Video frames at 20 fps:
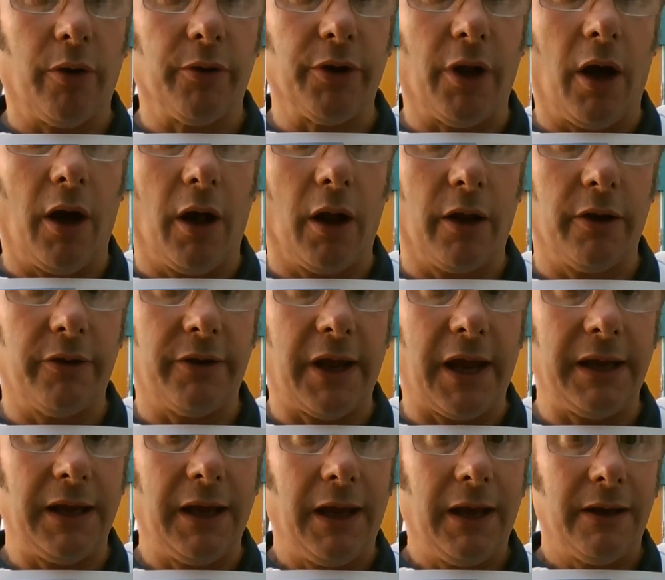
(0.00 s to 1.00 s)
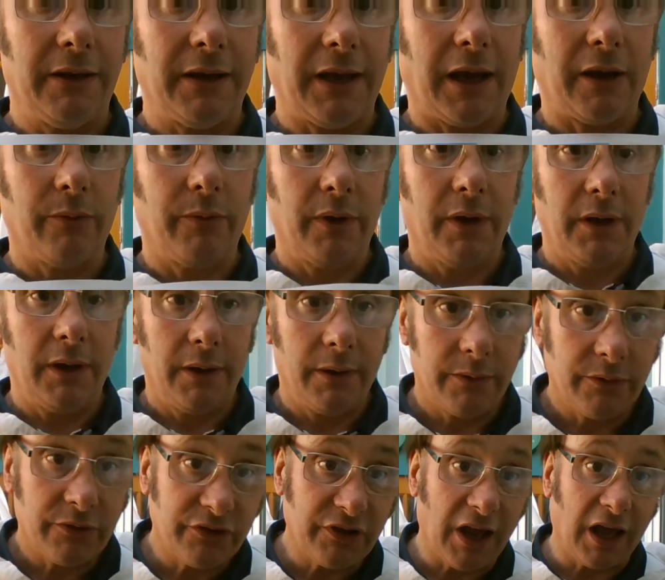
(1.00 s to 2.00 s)
on holiday. Now,
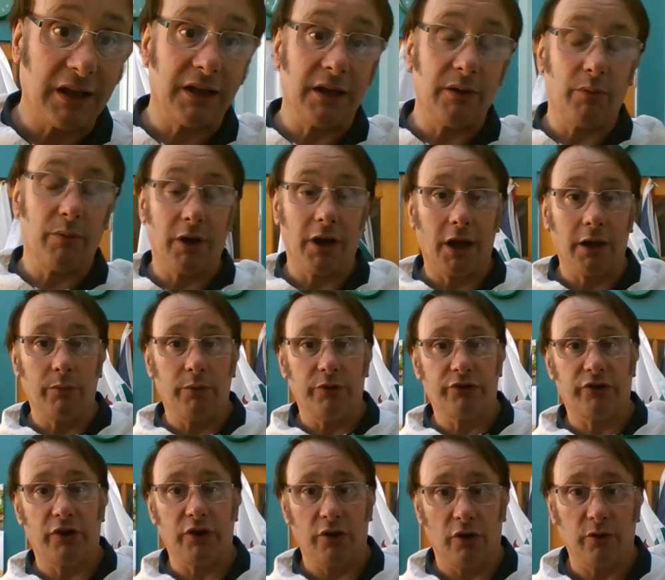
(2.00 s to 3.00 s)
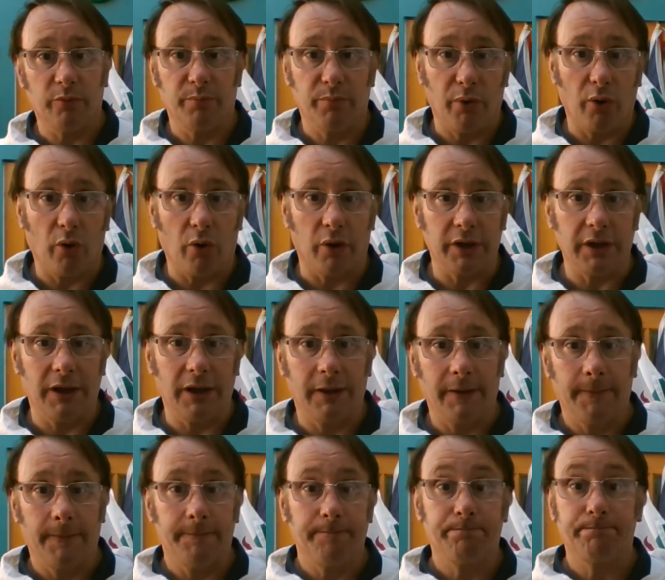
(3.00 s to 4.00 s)
sadly, when I was a young boy,
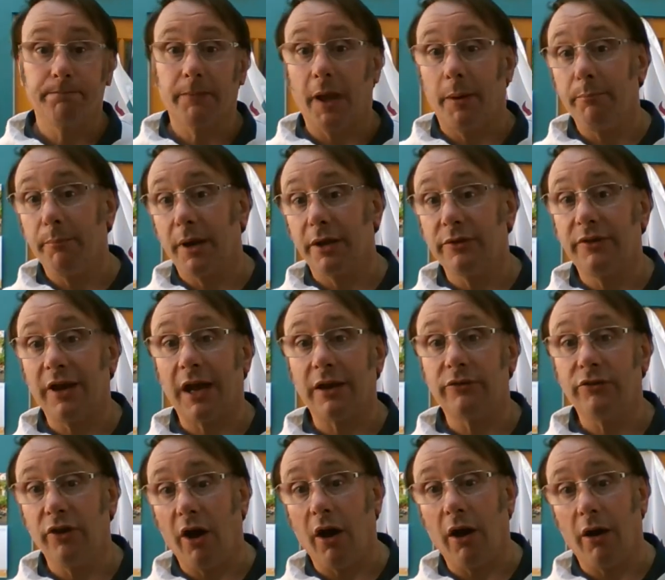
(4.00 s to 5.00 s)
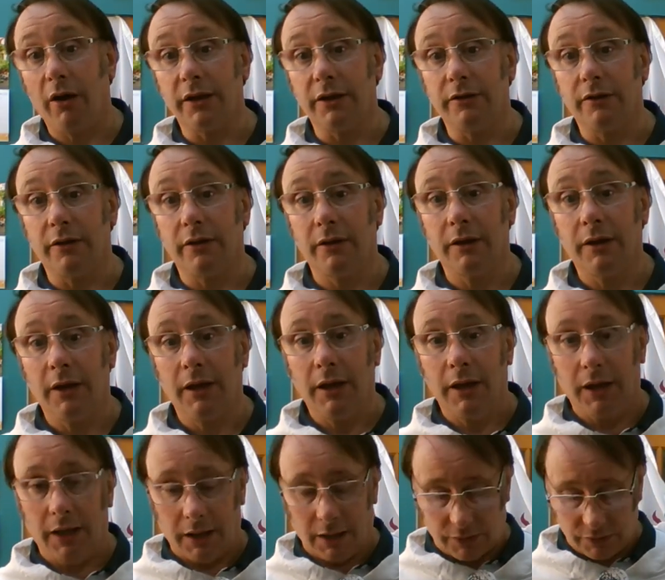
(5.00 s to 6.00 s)
my dad died.
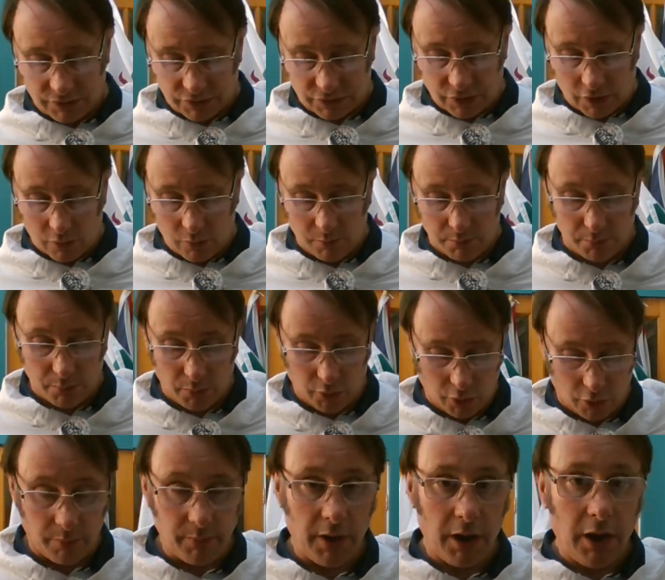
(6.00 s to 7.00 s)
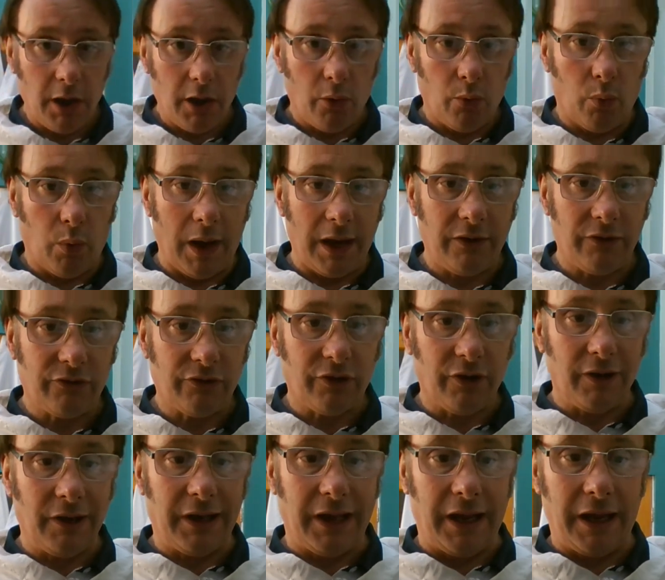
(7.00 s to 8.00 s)
And so mum went to
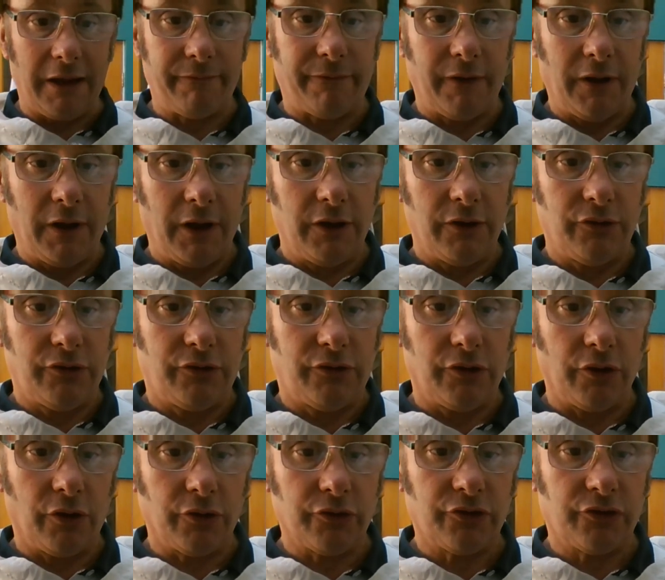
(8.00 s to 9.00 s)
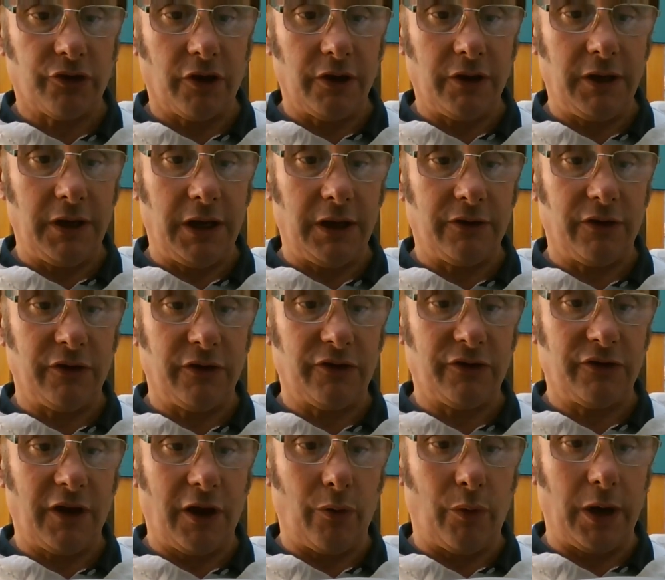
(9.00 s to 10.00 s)
live just near to
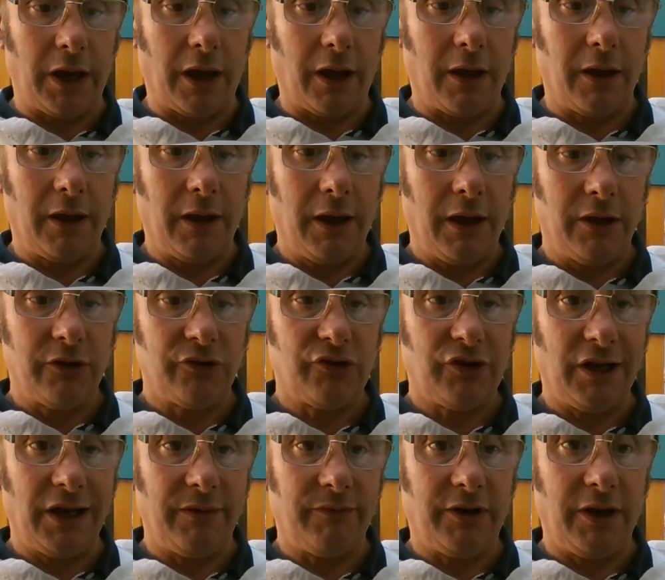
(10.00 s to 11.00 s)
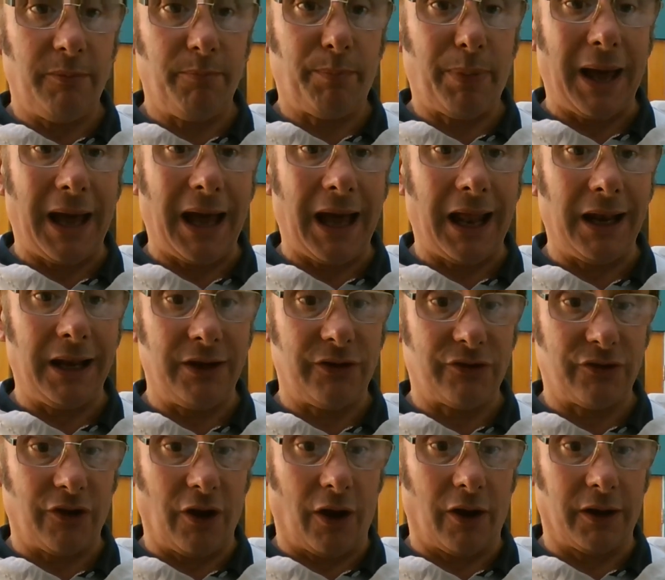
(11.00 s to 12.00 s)
Syria. She lived in
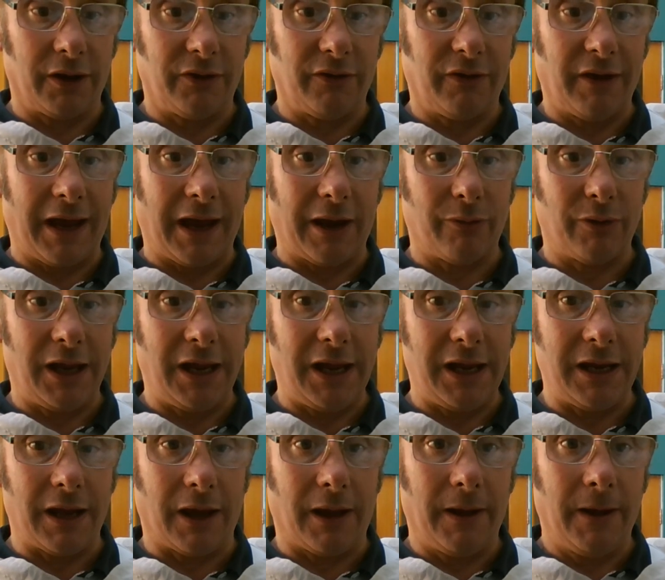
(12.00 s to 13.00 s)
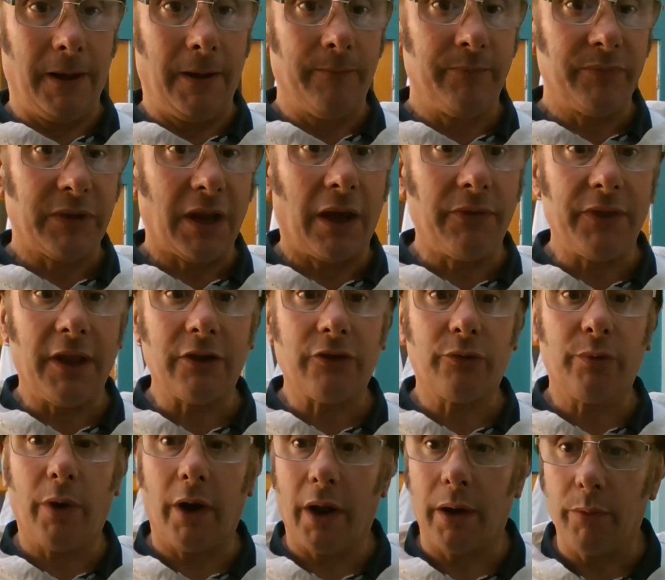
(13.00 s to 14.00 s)
Palestine down here. And that's
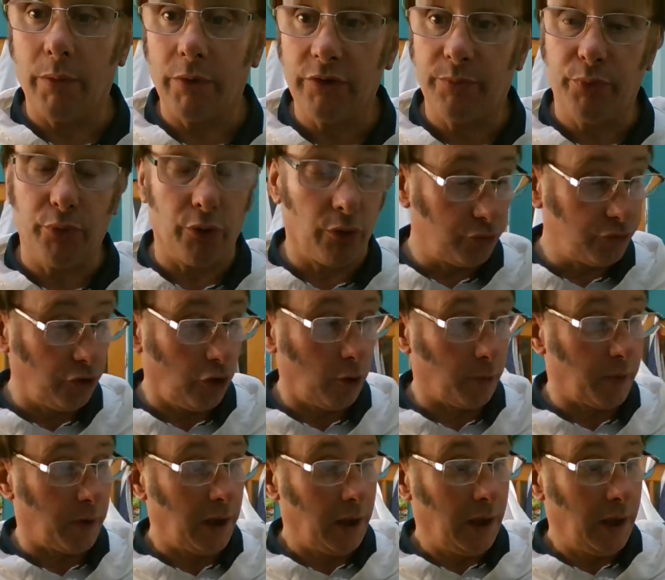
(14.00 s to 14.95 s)
where I was brought up.